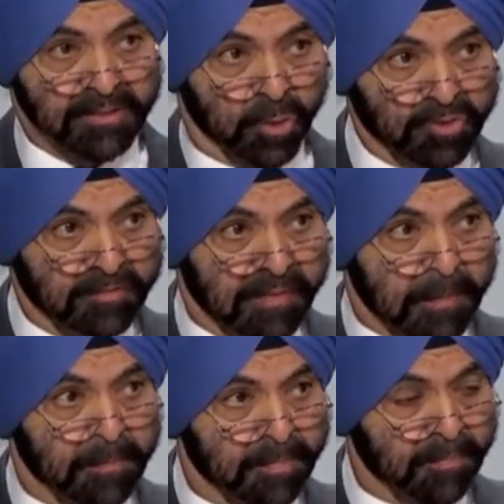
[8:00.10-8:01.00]
of our
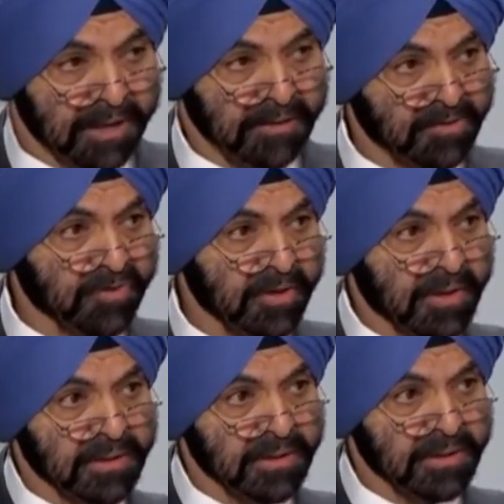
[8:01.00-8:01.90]
brothers
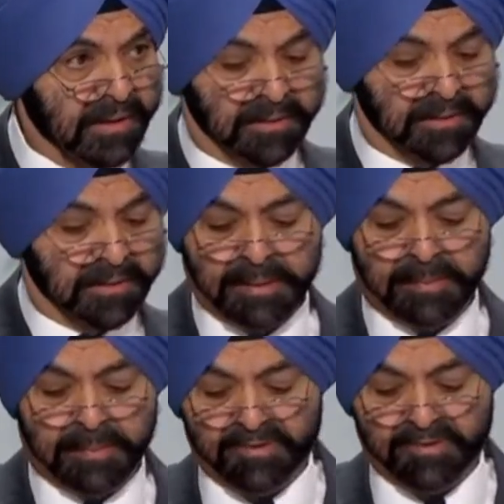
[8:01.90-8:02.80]
in the other
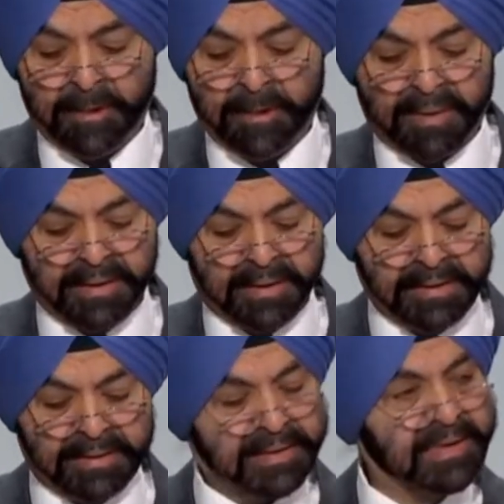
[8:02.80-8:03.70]
MDBs, making
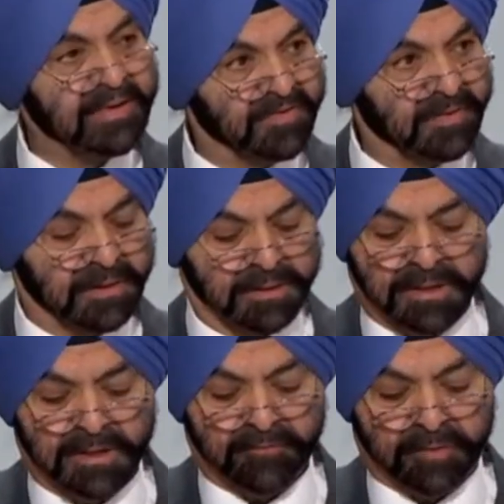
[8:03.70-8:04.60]
it easier
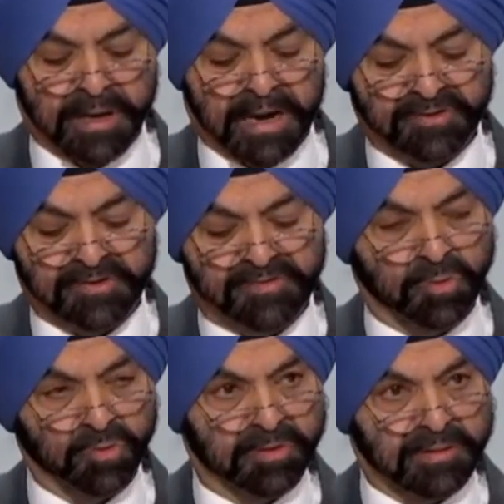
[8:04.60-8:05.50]
for large
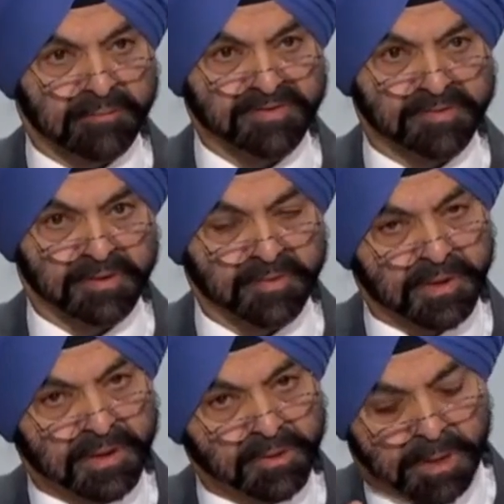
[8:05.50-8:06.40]
institutional investors
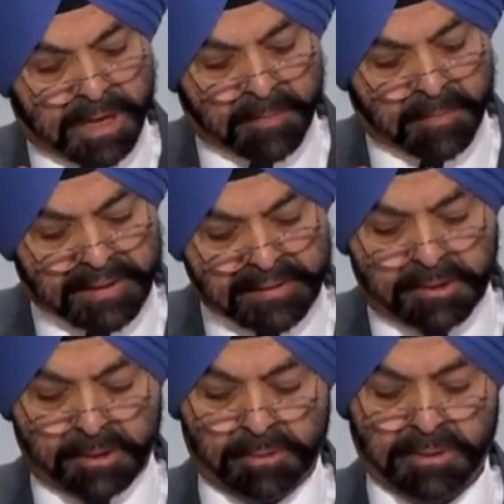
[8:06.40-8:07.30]
to come
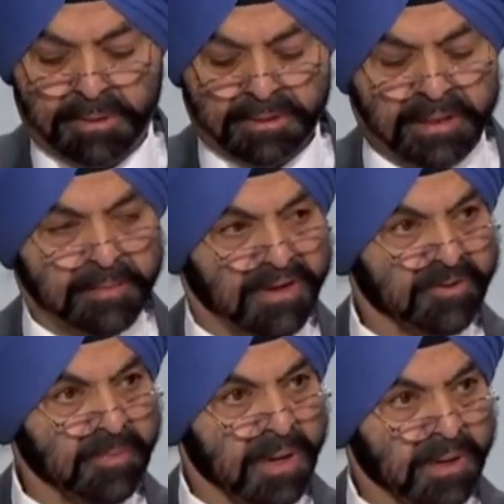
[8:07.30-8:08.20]
into the
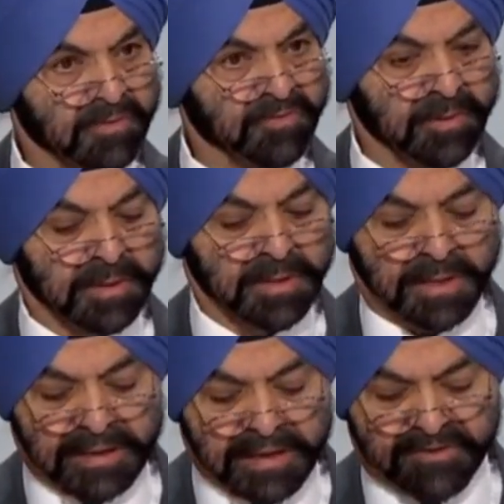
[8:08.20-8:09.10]
emerging markets.
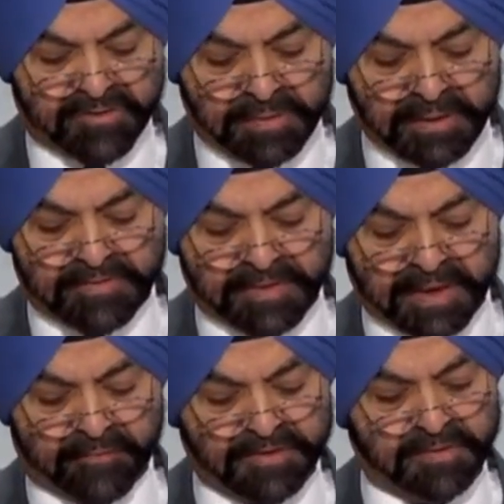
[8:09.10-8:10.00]
Each of these
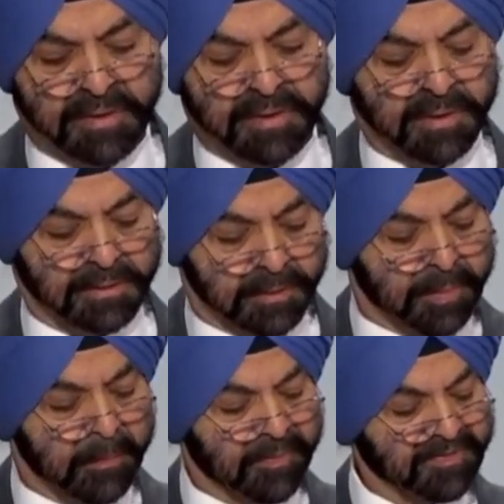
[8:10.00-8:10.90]
efforts, the
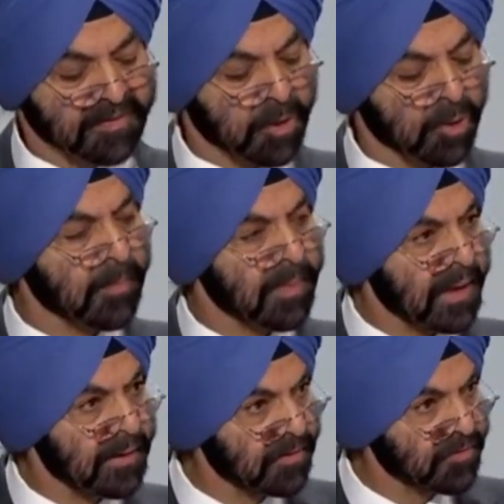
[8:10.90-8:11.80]
purpose is lower
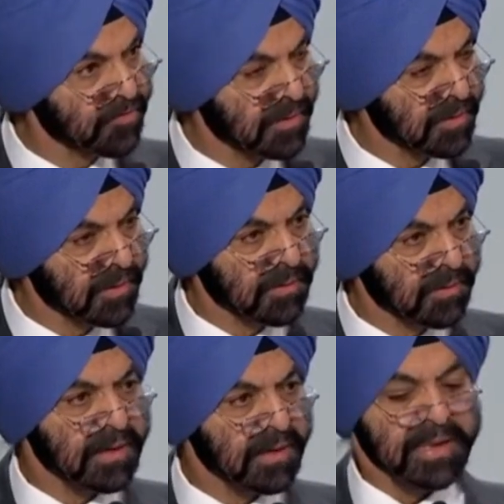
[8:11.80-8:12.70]
barriers
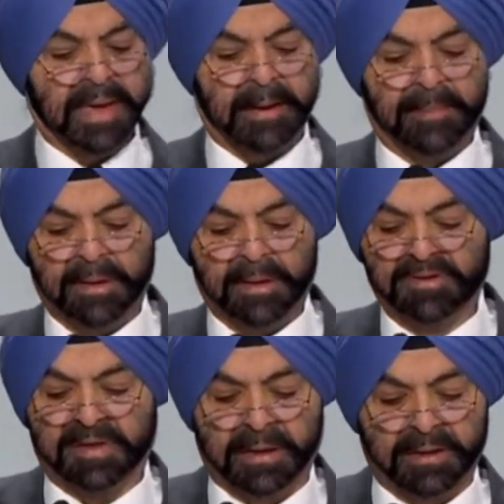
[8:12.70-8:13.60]
that keep
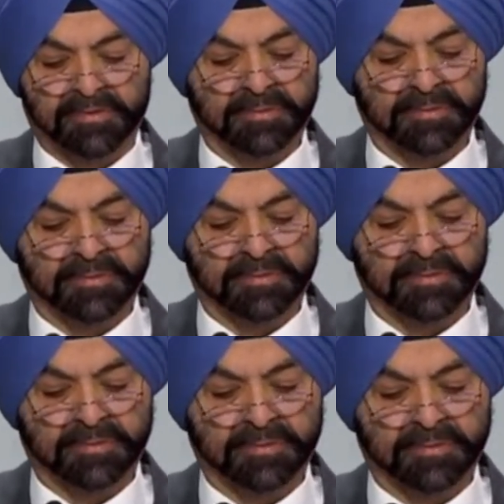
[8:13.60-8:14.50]
capital on the
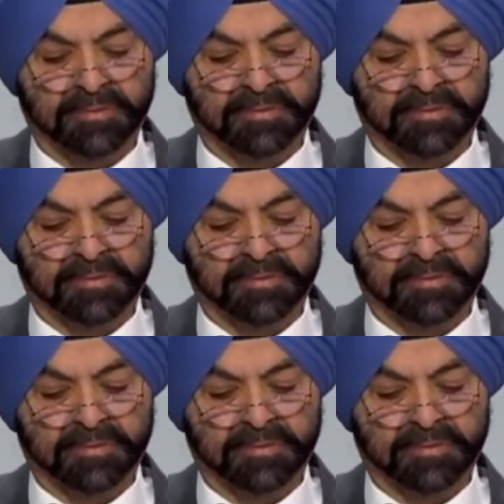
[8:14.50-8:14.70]
sidelines.